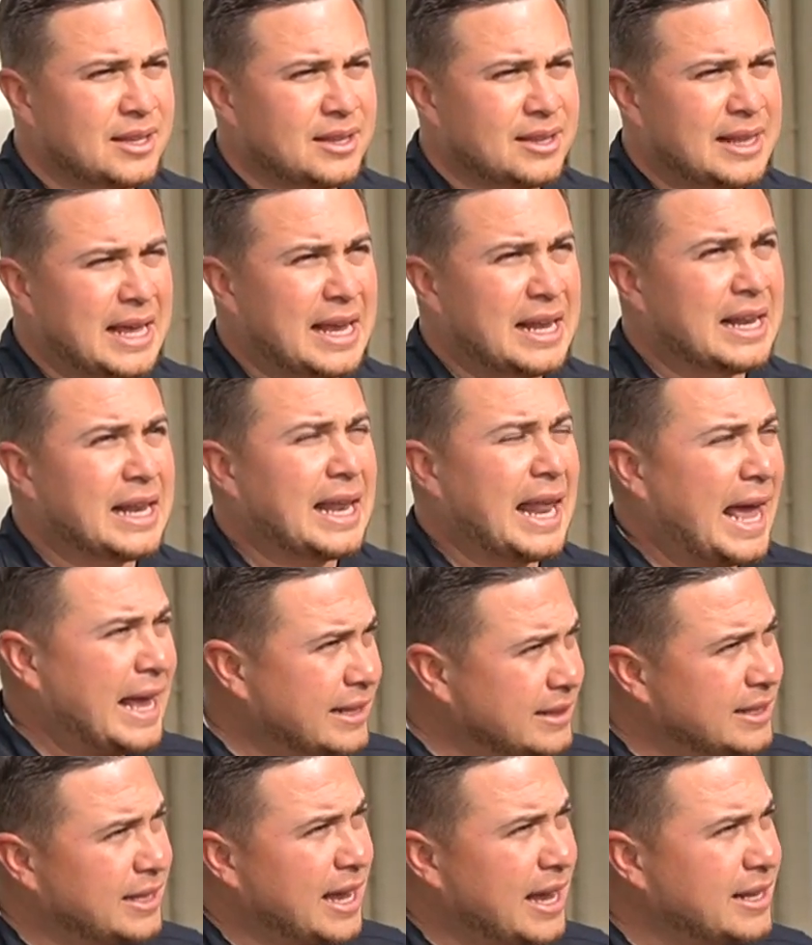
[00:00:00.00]
they
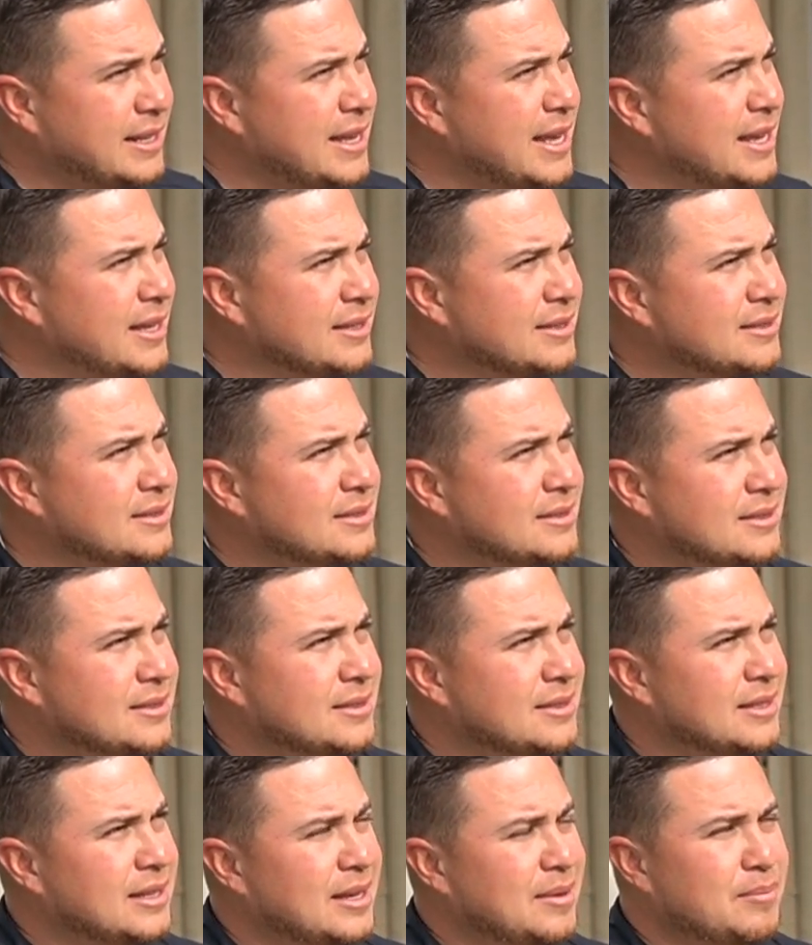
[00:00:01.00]
like the ideas,
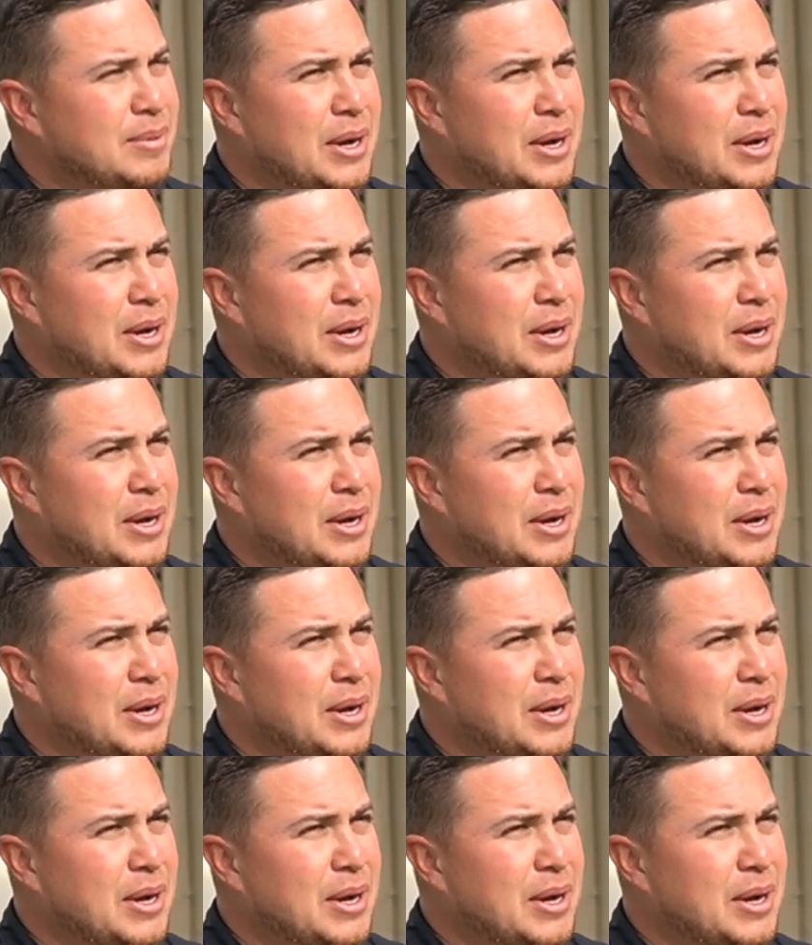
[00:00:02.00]
right?